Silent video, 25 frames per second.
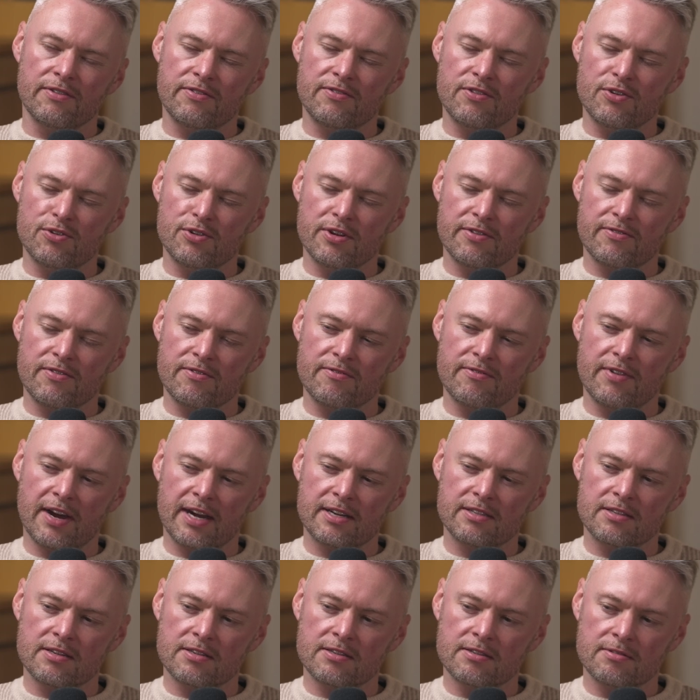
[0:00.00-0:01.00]
a few different
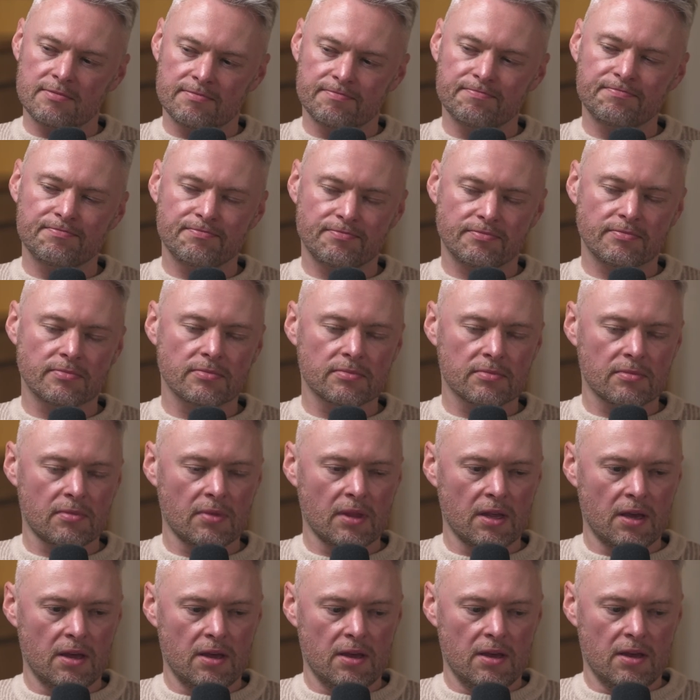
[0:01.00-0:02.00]
factors.
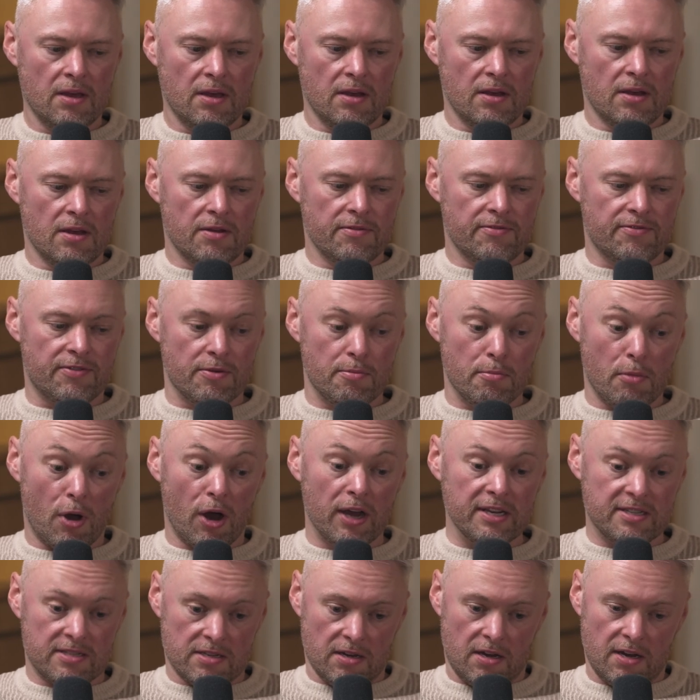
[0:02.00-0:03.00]
From
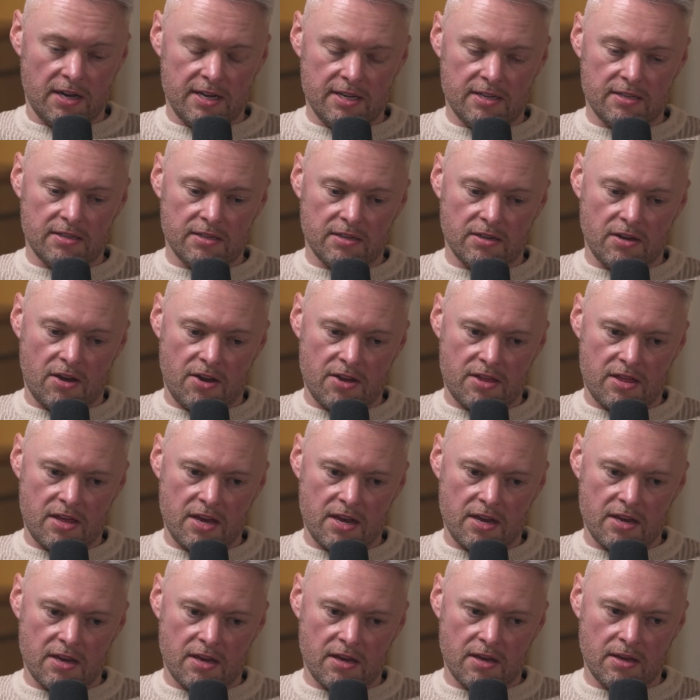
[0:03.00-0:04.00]
my side, I
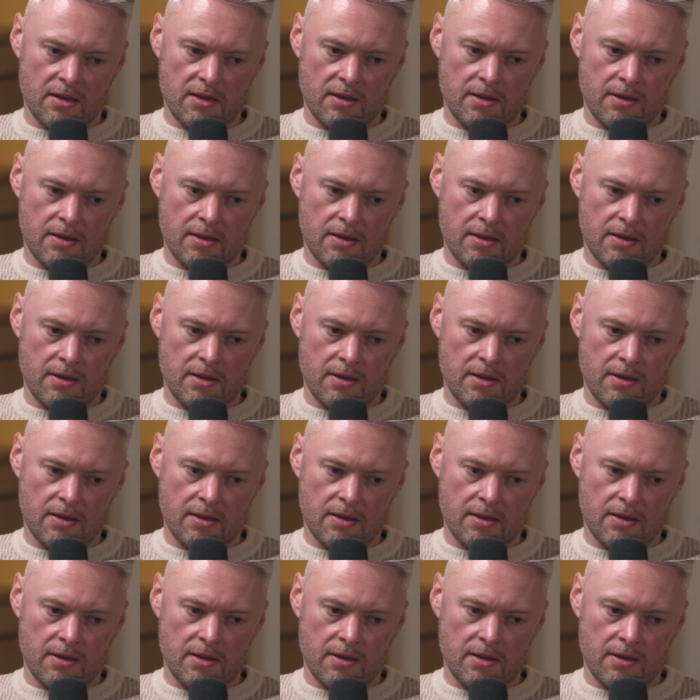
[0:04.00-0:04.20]
think